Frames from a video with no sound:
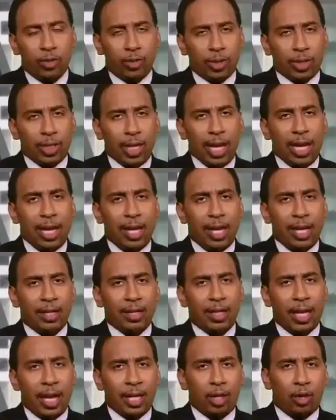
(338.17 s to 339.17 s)
you
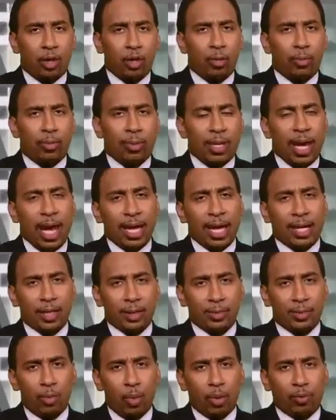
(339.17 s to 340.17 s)
saying that
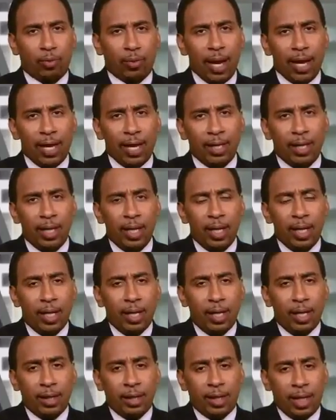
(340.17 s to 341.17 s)
Kubiak is more right?
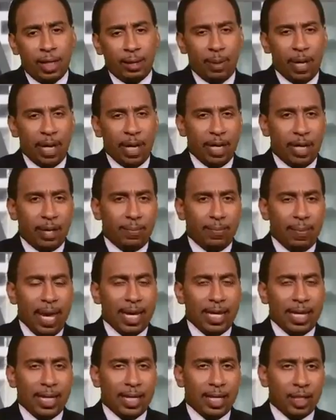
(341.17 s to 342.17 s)
Than Peyton
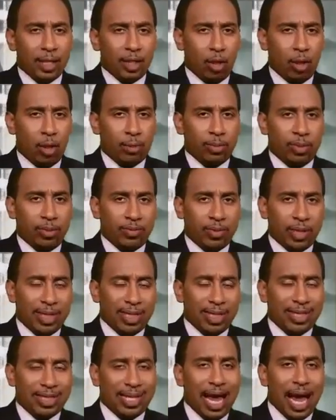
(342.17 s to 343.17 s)
Manning in terms of
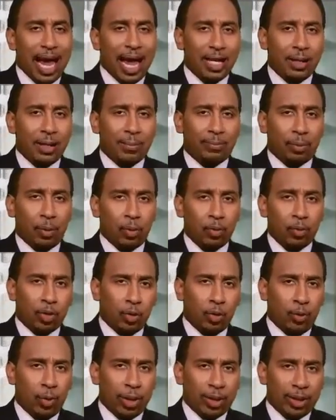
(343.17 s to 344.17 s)
the desired
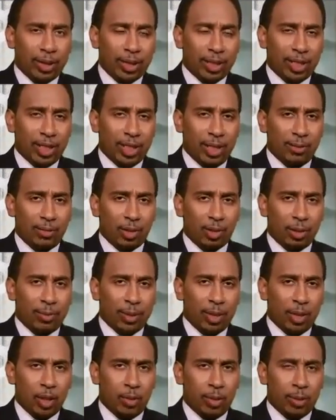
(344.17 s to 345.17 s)
approach to what this team
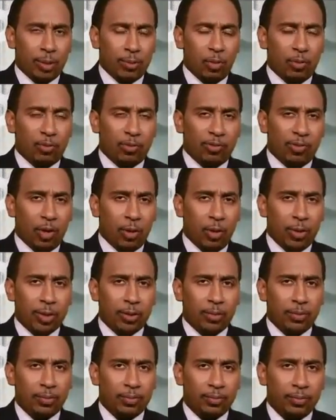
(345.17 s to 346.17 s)
should be doing moving
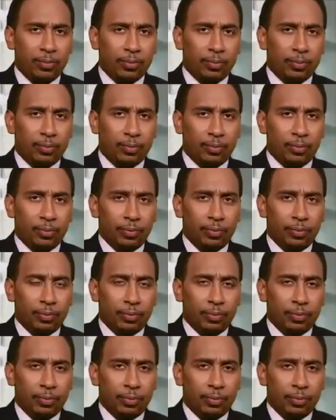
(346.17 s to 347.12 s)
forward? Absolutely,